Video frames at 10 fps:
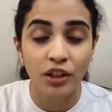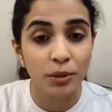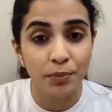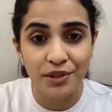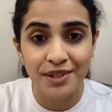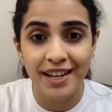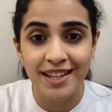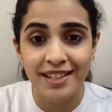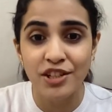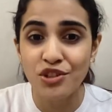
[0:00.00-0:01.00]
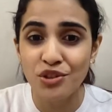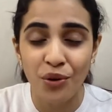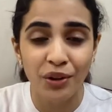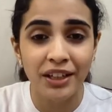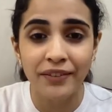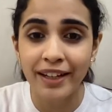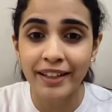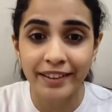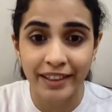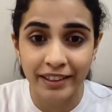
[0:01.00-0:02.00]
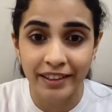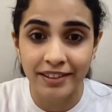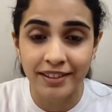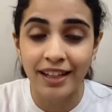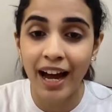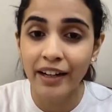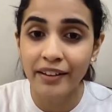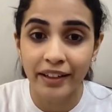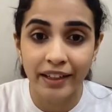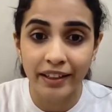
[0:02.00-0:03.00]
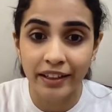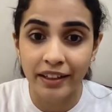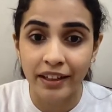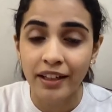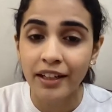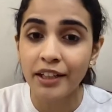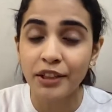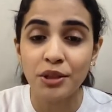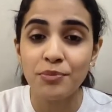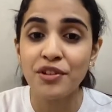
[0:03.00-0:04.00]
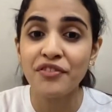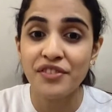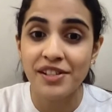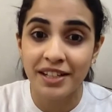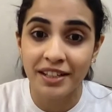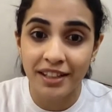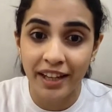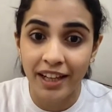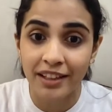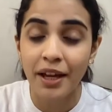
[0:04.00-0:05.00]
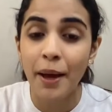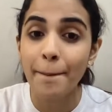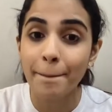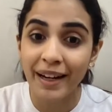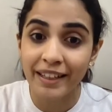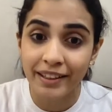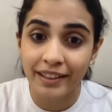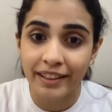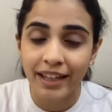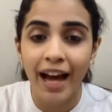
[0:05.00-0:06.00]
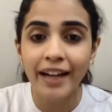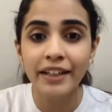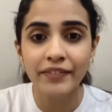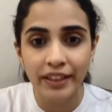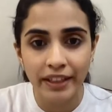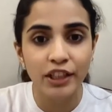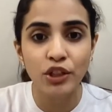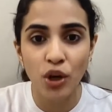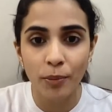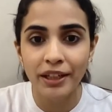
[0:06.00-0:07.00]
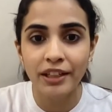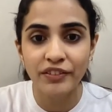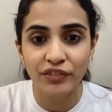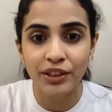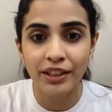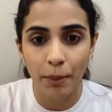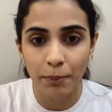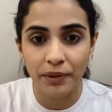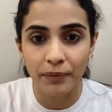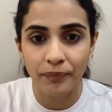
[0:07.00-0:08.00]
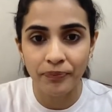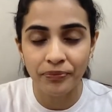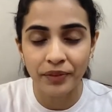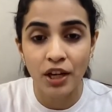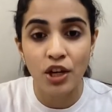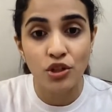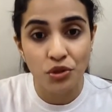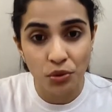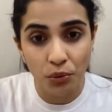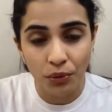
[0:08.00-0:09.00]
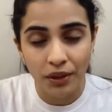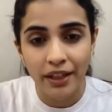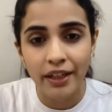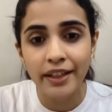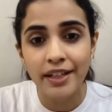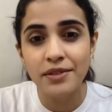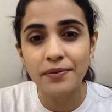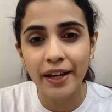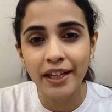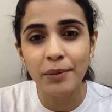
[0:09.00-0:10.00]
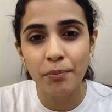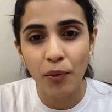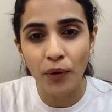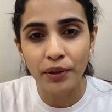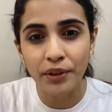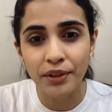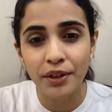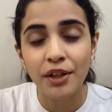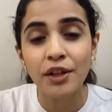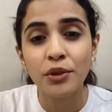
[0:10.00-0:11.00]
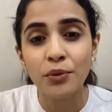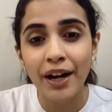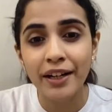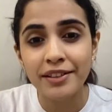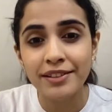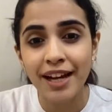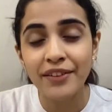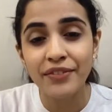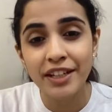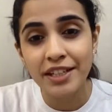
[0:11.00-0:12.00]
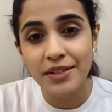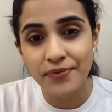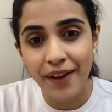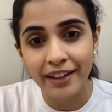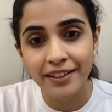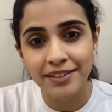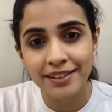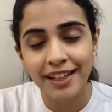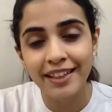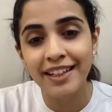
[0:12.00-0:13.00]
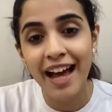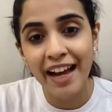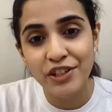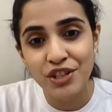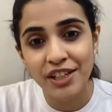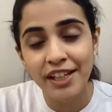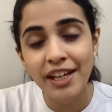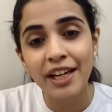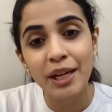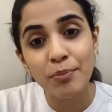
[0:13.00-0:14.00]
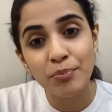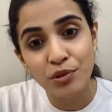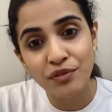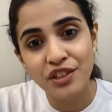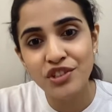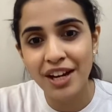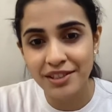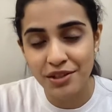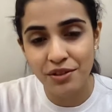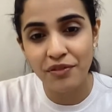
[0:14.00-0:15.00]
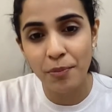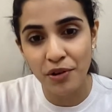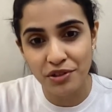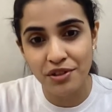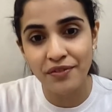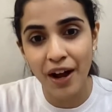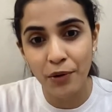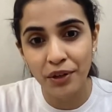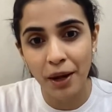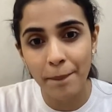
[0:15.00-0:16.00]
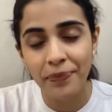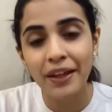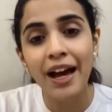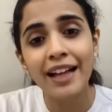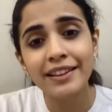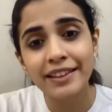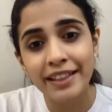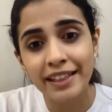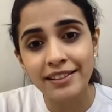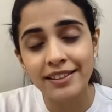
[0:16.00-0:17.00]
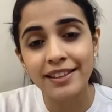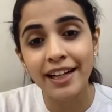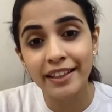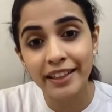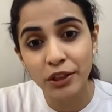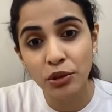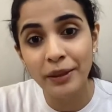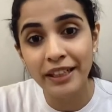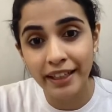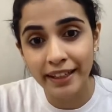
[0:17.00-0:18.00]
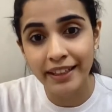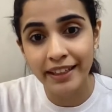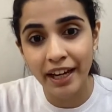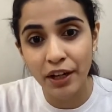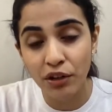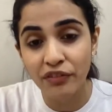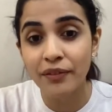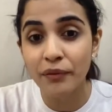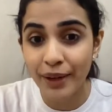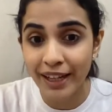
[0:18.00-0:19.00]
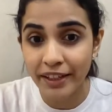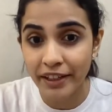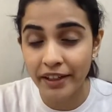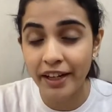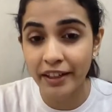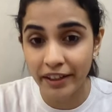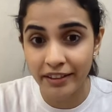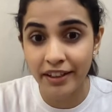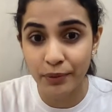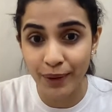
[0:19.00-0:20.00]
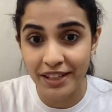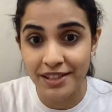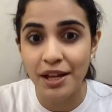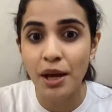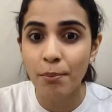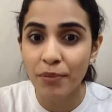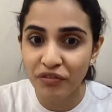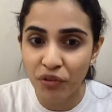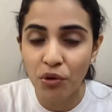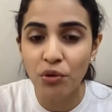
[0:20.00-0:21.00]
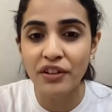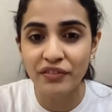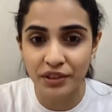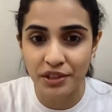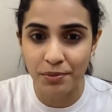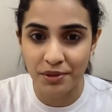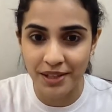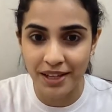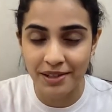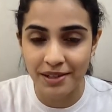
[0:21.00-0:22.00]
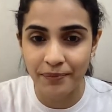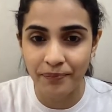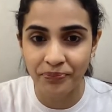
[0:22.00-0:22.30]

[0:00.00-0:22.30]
The process is surely very tedious and draining in terms of physical health, mentally, and even economically for the couple. So, it gets very important to understand various factors that can actually improve the chances of a positive outcome and things that need to be taken care of well in advance before going for this process.